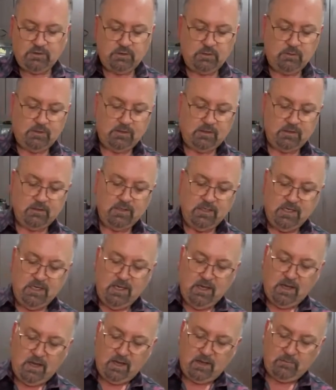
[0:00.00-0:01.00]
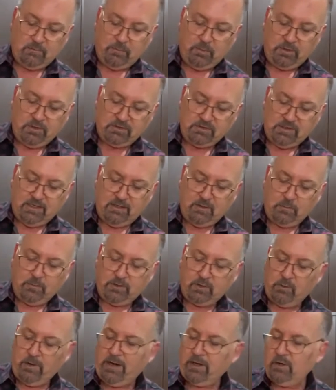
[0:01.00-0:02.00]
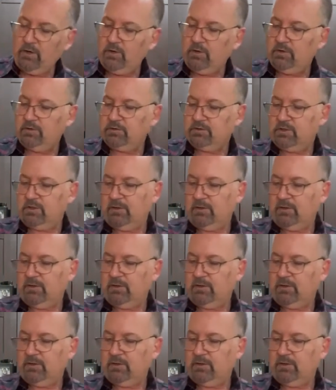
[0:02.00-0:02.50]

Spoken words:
You can put it together with crackers.